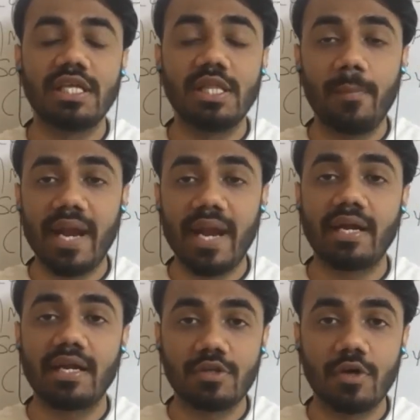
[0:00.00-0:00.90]
in the
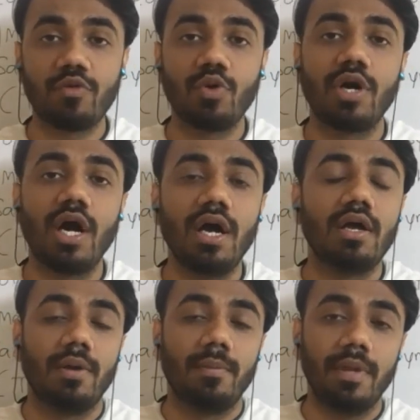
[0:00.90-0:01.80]
practice of yoga,
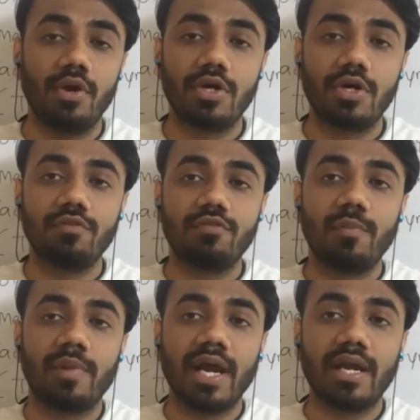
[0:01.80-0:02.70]
because if
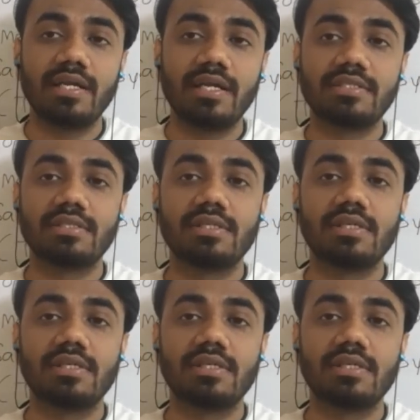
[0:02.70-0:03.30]
you practice